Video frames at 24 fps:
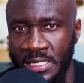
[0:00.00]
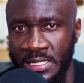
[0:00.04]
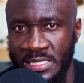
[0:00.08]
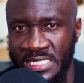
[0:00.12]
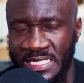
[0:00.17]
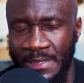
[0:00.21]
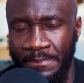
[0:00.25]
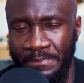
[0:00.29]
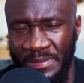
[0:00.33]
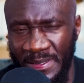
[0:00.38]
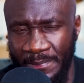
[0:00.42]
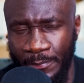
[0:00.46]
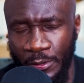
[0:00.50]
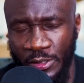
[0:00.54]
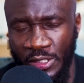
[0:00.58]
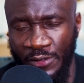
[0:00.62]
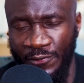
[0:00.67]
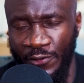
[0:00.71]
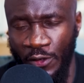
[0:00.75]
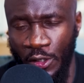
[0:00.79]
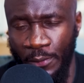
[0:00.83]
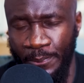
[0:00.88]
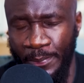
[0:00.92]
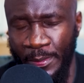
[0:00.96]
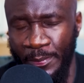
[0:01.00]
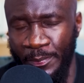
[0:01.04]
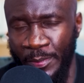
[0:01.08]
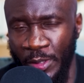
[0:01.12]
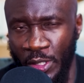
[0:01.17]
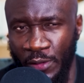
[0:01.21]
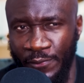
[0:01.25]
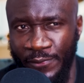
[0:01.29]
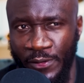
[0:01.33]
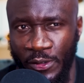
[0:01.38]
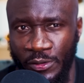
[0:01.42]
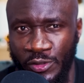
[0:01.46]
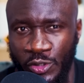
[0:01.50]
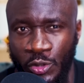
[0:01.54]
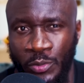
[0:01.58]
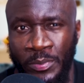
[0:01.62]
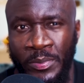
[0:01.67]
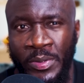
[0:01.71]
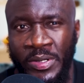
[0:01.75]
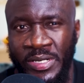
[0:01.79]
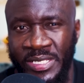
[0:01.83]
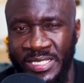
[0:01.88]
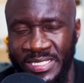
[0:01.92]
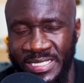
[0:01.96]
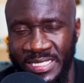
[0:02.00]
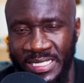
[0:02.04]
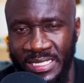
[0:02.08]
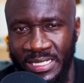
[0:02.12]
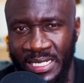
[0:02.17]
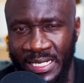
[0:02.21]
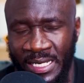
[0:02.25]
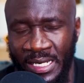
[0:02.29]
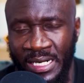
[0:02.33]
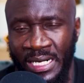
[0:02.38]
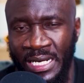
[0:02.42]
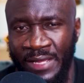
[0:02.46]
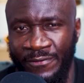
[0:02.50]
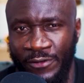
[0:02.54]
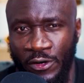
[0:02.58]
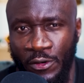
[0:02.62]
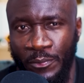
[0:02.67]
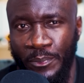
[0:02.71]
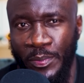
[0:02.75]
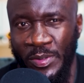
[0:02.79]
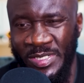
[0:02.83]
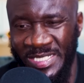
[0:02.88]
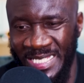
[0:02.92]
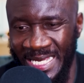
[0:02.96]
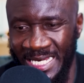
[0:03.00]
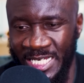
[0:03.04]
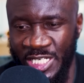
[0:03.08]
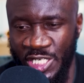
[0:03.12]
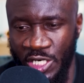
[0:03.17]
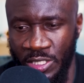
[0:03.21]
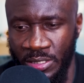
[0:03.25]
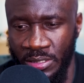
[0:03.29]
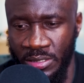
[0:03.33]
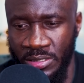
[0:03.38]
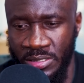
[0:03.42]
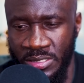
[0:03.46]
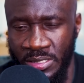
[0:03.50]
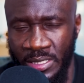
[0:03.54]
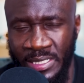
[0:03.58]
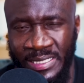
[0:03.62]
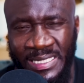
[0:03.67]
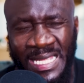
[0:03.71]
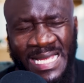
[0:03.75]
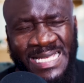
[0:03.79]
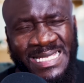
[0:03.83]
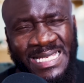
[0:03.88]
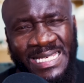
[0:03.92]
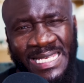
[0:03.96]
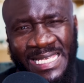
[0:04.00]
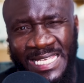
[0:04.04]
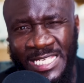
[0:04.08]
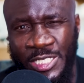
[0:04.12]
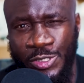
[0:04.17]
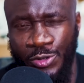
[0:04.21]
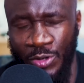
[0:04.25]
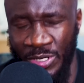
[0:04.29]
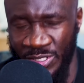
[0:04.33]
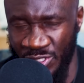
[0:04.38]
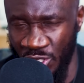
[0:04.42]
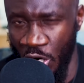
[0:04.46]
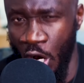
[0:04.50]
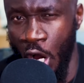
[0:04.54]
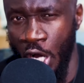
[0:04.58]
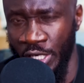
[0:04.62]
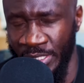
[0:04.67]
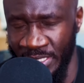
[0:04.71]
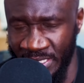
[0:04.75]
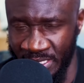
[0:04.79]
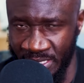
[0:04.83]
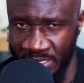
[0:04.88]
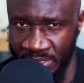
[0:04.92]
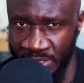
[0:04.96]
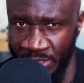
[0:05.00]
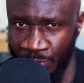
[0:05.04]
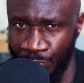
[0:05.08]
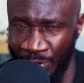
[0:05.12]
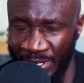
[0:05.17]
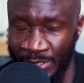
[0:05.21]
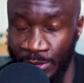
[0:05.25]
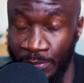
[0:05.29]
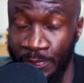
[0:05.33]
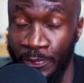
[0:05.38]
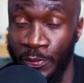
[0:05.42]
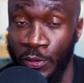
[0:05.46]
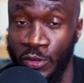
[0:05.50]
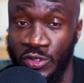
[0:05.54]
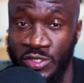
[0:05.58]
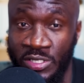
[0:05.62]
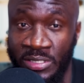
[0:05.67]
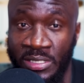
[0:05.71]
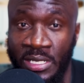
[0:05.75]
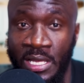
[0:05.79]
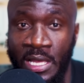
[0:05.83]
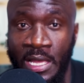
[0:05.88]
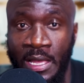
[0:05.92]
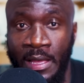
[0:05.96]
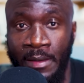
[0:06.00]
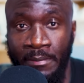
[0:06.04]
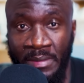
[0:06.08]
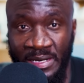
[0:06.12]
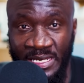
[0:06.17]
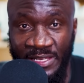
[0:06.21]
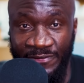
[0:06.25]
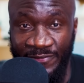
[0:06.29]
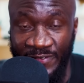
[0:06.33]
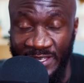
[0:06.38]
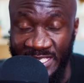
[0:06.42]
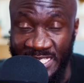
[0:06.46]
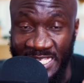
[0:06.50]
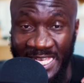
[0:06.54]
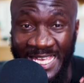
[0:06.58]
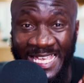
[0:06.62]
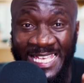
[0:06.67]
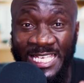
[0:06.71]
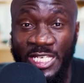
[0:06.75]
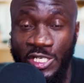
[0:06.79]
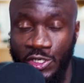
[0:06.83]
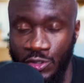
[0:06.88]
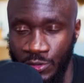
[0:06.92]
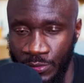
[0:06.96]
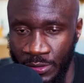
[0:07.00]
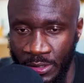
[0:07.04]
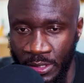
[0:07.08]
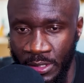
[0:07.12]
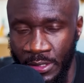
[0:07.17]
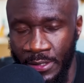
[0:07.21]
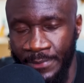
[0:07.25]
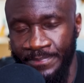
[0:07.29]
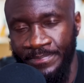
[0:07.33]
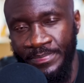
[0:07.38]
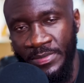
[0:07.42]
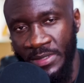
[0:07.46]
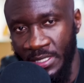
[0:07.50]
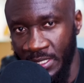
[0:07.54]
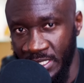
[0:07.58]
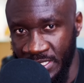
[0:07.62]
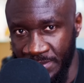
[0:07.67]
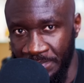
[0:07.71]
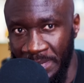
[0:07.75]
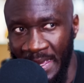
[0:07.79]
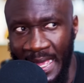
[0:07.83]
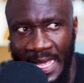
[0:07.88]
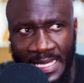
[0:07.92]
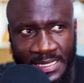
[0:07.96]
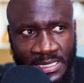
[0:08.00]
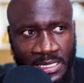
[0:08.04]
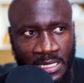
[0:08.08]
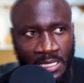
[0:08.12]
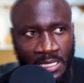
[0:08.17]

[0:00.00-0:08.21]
Some people develop a bit of a immunity, like a level of protection, so it doesn't hit you as hard as the random person. But if it hits you, it's bad.